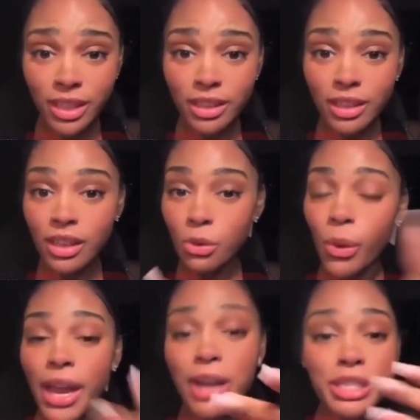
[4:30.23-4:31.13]

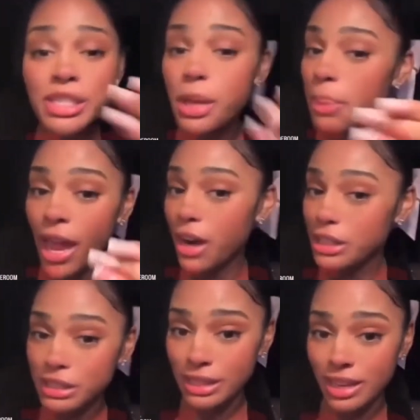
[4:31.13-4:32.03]
Where is the
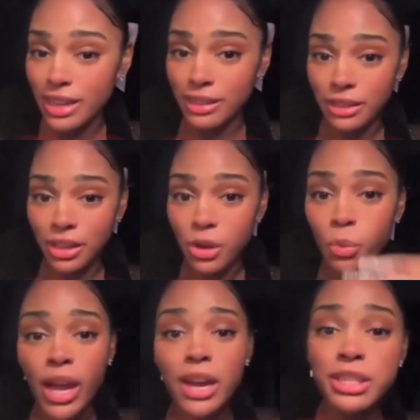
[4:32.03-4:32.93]
parenting?
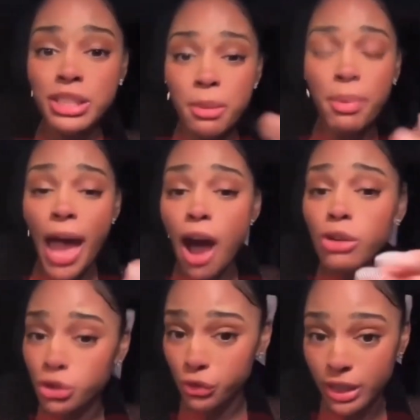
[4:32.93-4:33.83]
Where is the
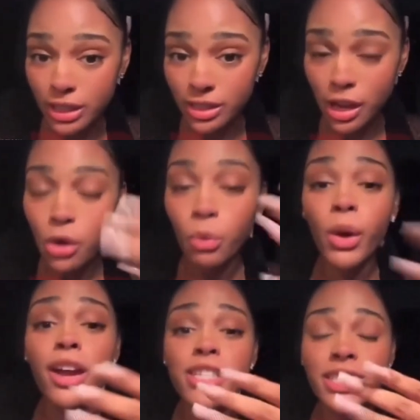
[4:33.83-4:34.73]
boundaries?
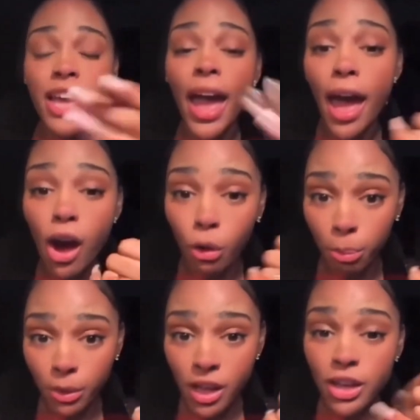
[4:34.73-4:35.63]
Where's the help?
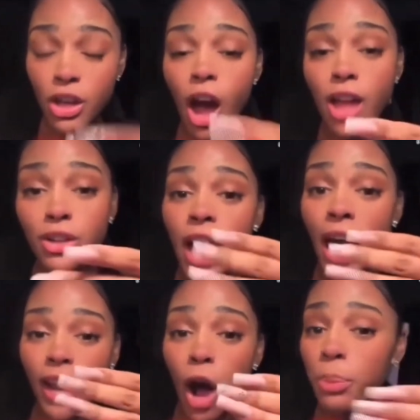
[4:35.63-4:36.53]
Y'all are not
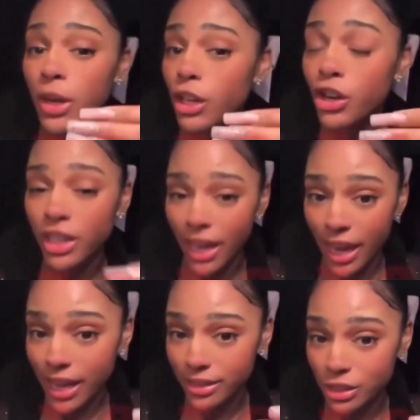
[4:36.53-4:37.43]
helping your
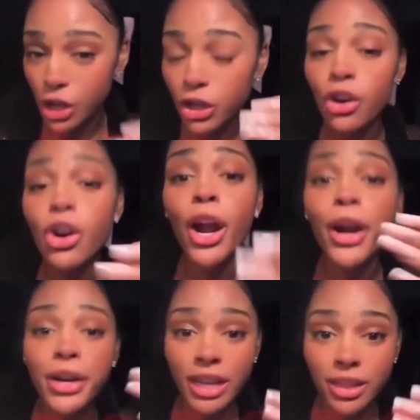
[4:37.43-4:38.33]
kids. You're
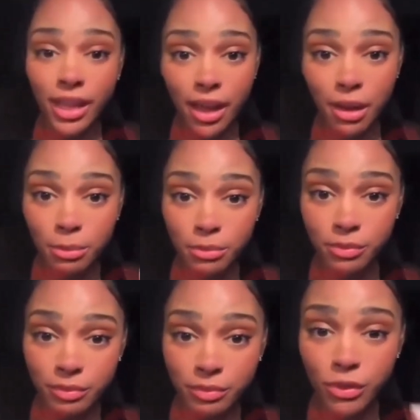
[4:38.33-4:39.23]
hurting them.
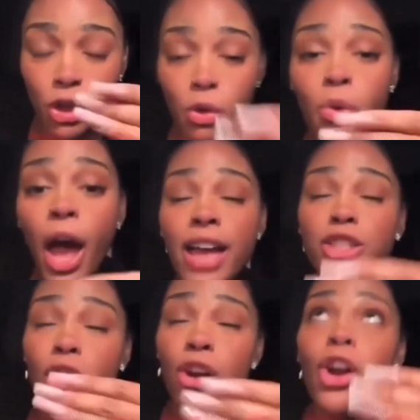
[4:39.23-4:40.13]
You guys
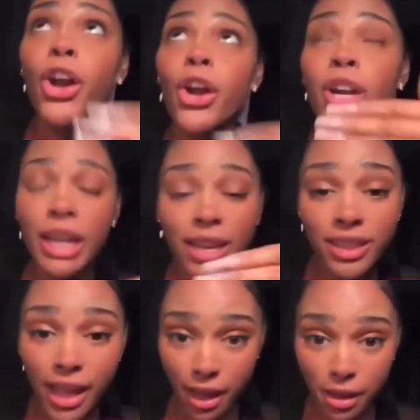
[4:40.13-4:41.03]
are hurting
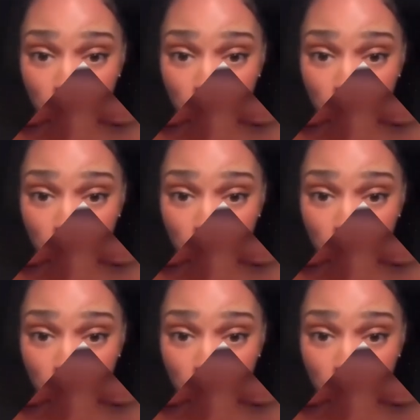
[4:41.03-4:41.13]
them.